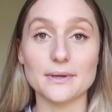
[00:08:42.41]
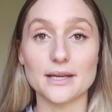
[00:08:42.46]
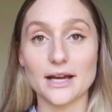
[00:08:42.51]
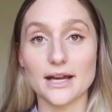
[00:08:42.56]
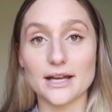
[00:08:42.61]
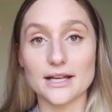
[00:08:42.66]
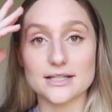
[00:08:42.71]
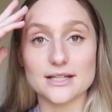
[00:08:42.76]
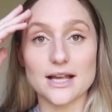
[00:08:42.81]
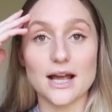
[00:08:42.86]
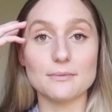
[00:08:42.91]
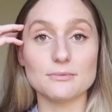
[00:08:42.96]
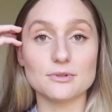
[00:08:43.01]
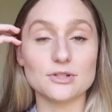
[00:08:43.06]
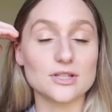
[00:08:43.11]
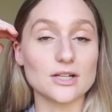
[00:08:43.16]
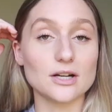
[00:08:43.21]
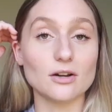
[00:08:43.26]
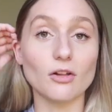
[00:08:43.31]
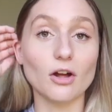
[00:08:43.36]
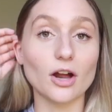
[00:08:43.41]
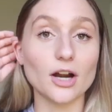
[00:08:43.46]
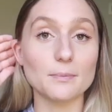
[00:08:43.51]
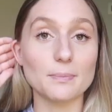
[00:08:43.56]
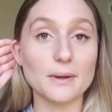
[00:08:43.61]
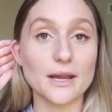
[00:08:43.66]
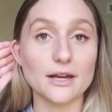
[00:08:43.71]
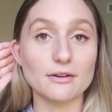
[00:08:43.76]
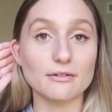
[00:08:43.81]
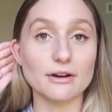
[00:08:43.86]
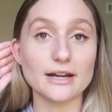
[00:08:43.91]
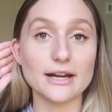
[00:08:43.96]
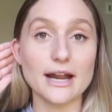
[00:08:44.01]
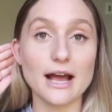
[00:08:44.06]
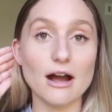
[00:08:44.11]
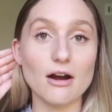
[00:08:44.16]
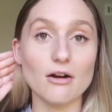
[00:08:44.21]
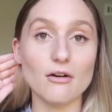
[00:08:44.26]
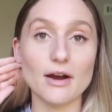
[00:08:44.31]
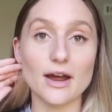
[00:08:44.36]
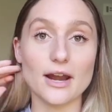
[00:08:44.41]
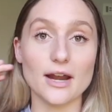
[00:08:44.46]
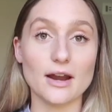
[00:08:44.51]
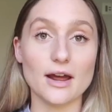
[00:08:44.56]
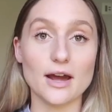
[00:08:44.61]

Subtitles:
because I'm just in a lot of pain right now and